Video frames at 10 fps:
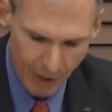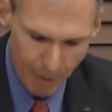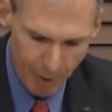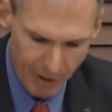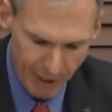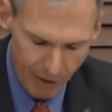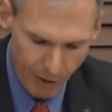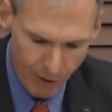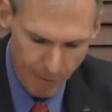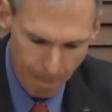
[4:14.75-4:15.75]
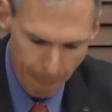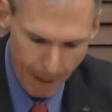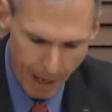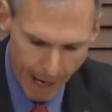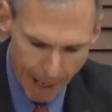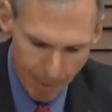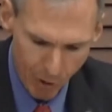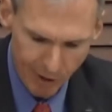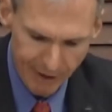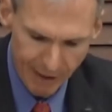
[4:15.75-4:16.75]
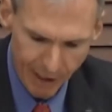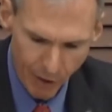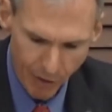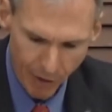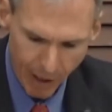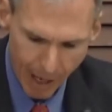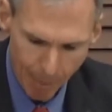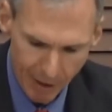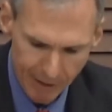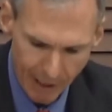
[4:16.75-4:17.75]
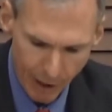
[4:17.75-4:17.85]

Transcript: In particular, I'm interested in hearing their comments